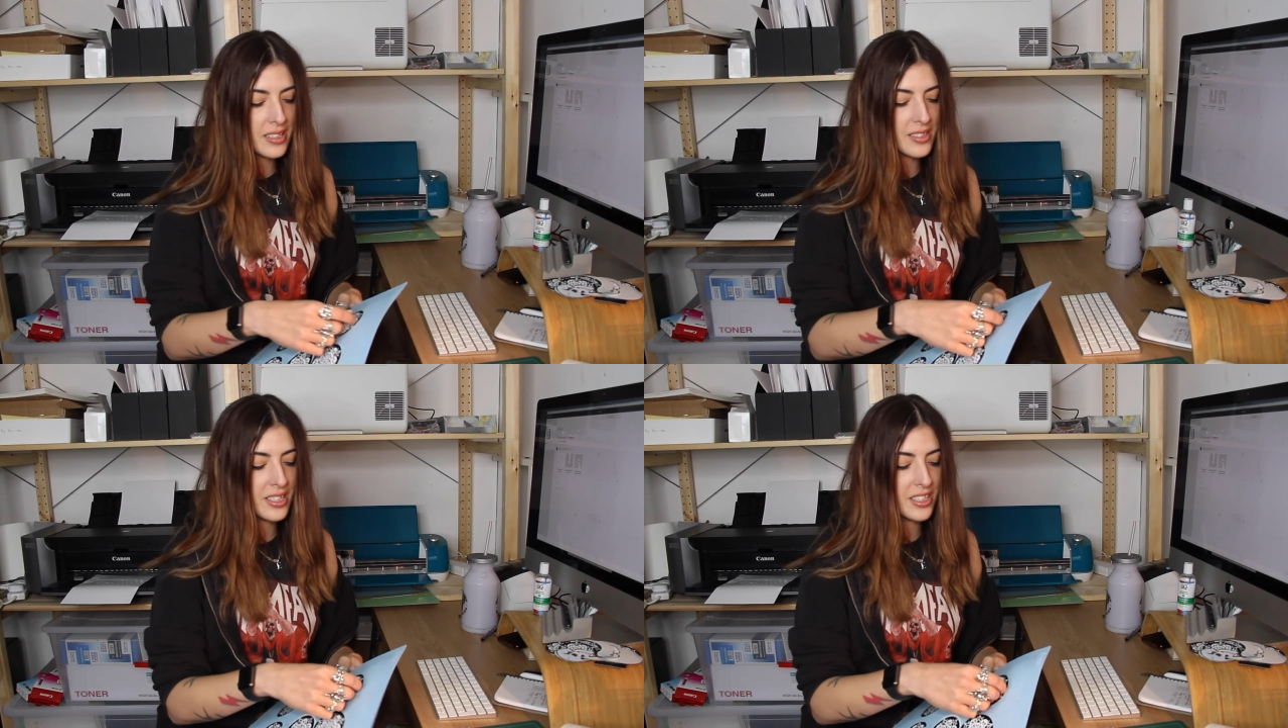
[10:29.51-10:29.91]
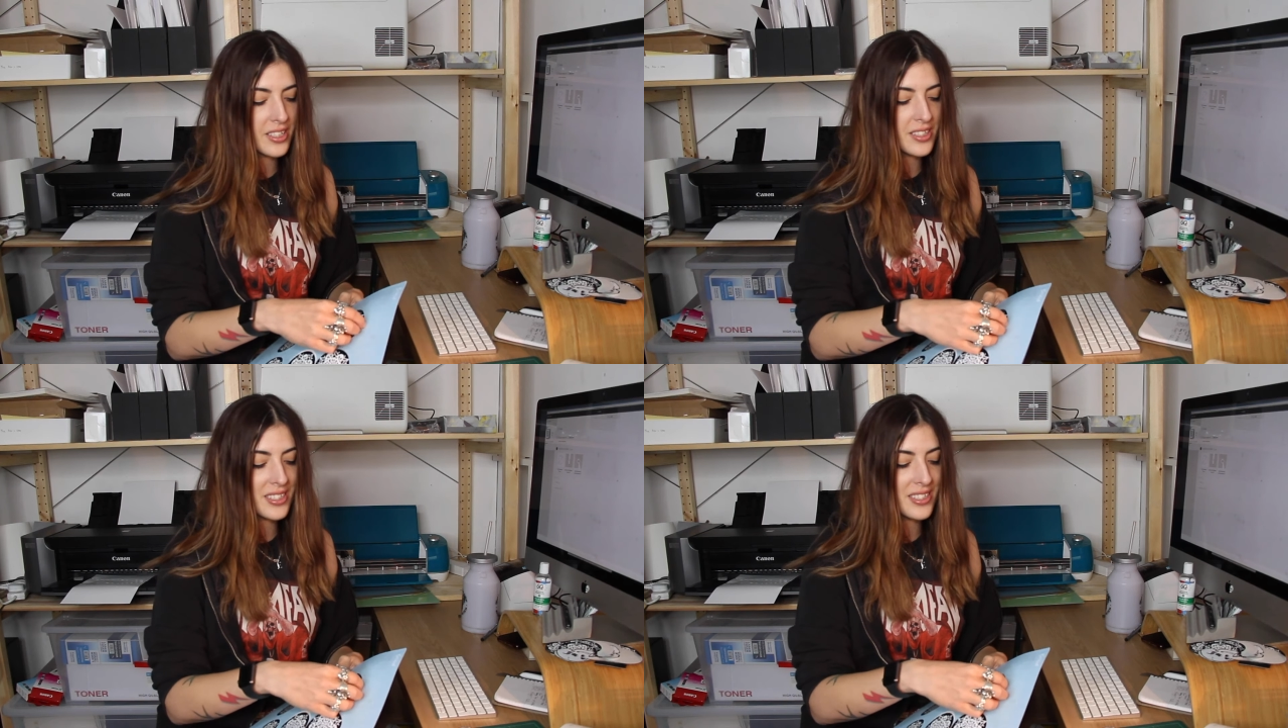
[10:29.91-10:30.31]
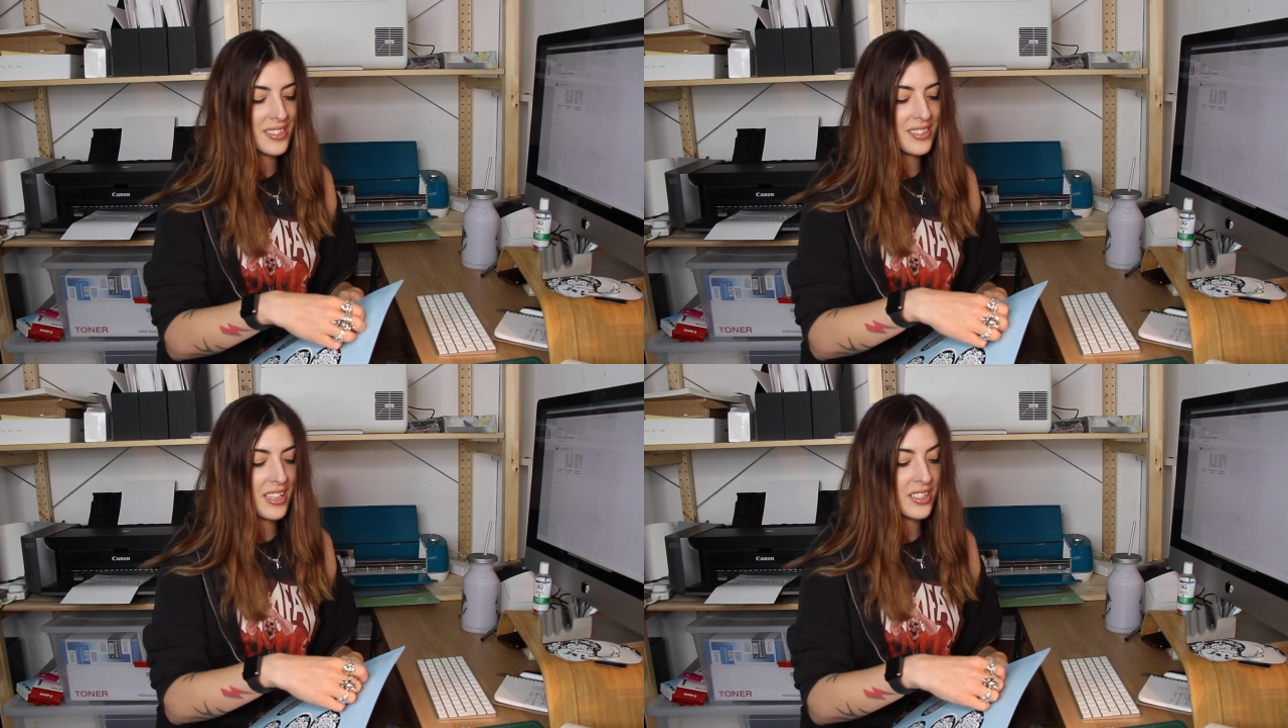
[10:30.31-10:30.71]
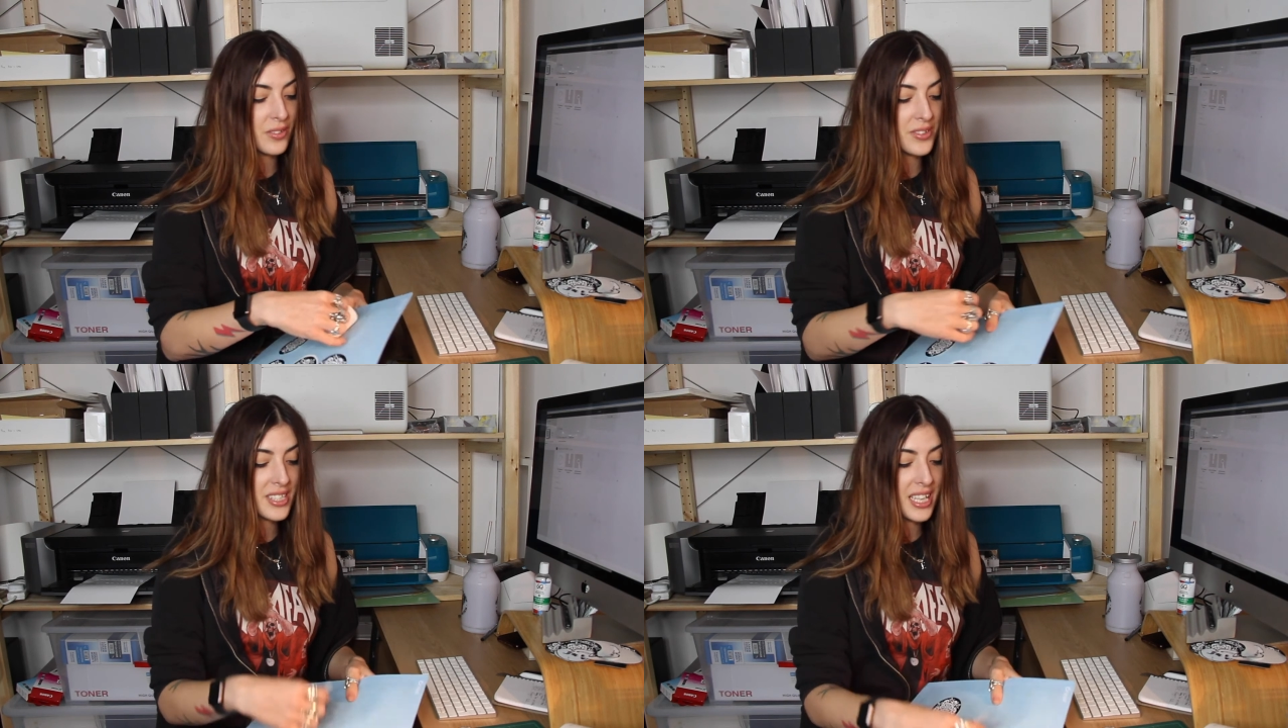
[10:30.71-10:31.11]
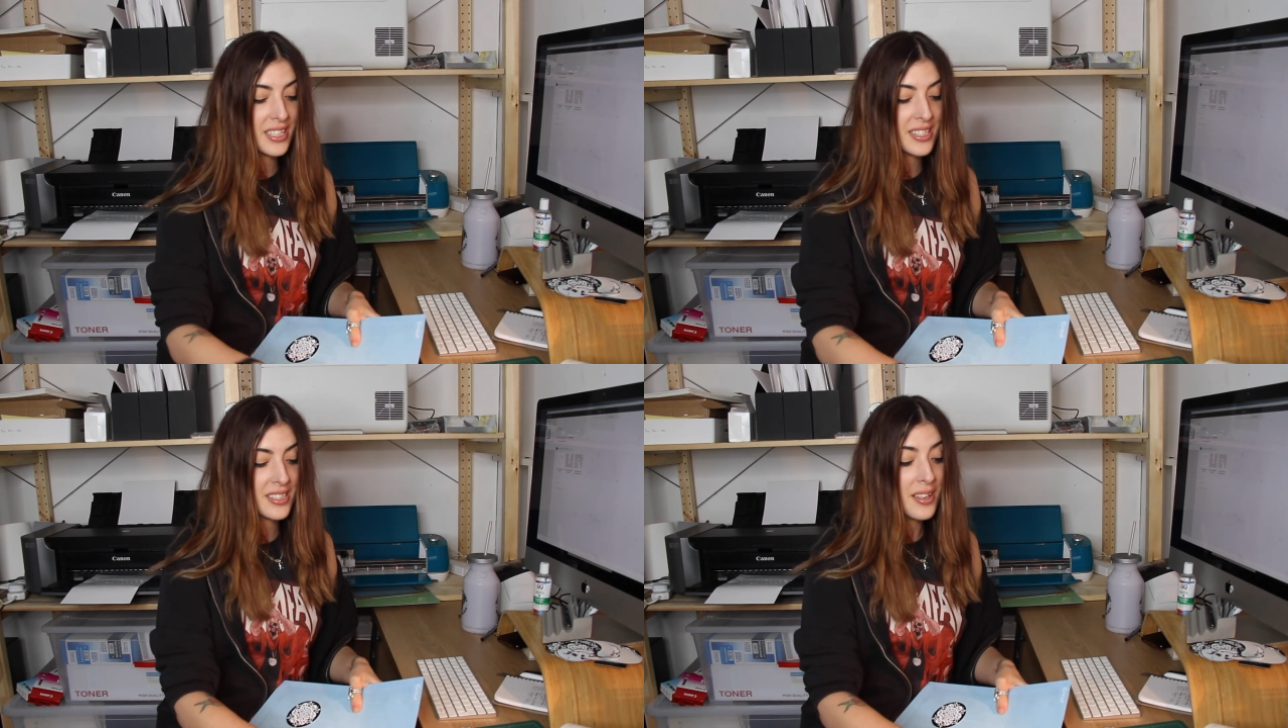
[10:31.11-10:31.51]
stickers instead of
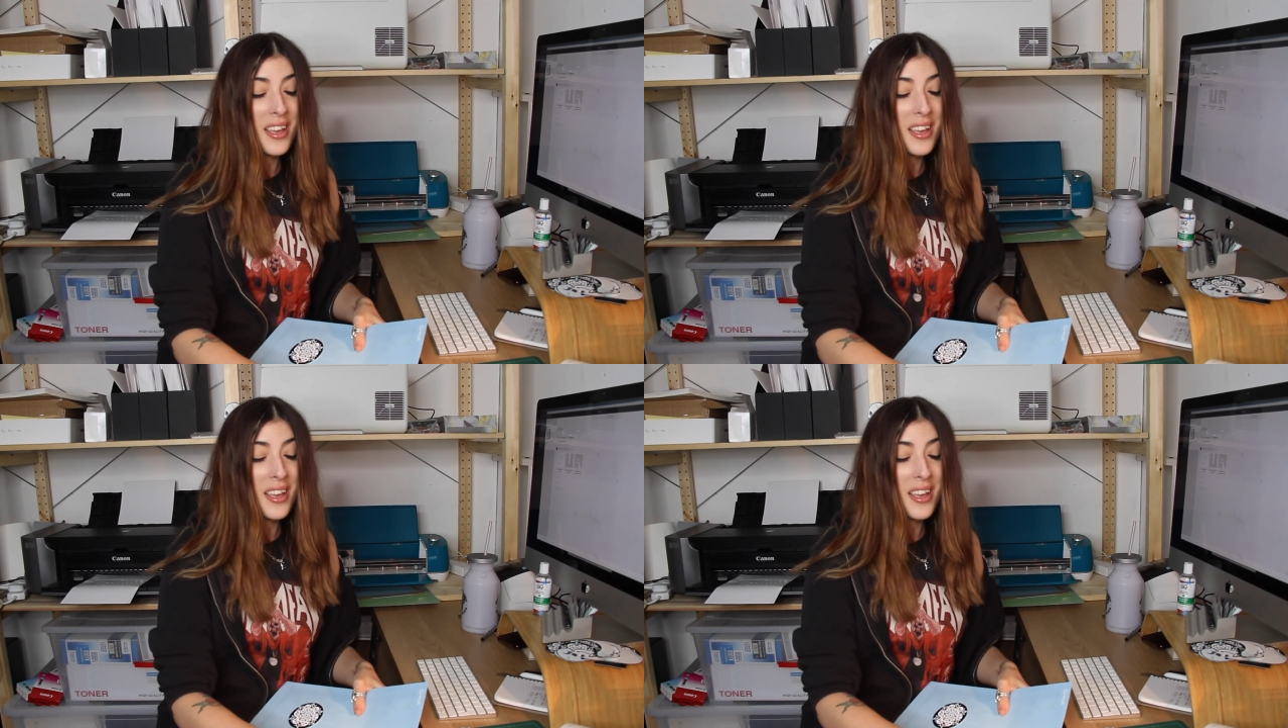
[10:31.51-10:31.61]
6.